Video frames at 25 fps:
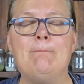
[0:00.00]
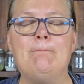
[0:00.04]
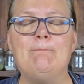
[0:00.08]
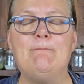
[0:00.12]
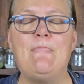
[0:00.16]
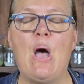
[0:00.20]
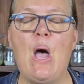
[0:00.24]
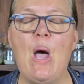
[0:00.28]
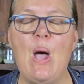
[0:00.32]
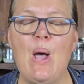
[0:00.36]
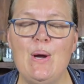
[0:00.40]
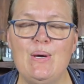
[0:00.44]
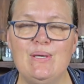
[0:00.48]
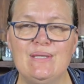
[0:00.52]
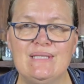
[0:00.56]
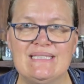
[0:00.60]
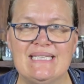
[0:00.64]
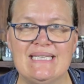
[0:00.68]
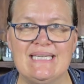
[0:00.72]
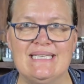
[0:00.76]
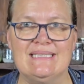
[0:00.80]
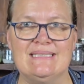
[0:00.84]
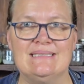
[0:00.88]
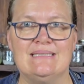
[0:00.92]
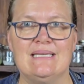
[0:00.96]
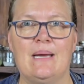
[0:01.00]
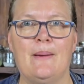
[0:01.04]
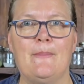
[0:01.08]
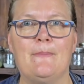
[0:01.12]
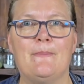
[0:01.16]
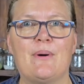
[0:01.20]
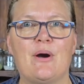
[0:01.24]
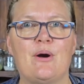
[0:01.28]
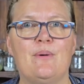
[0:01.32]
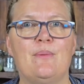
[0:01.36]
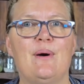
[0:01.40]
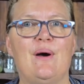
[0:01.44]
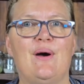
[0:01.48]
potent
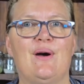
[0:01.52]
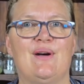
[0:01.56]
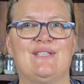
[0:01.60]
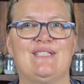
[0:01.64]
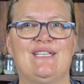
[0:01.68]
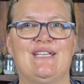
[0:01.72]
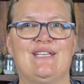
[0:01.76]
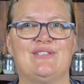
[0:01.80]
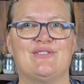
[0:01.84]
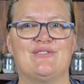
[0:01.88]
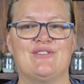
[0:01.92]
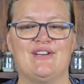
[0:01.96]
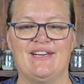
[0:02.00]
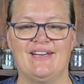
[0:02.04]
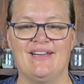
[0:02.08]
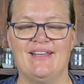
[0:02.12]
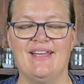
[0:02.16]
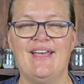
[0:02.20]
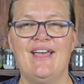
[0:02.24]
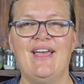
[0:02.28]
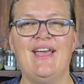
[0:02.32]
probiotic drink.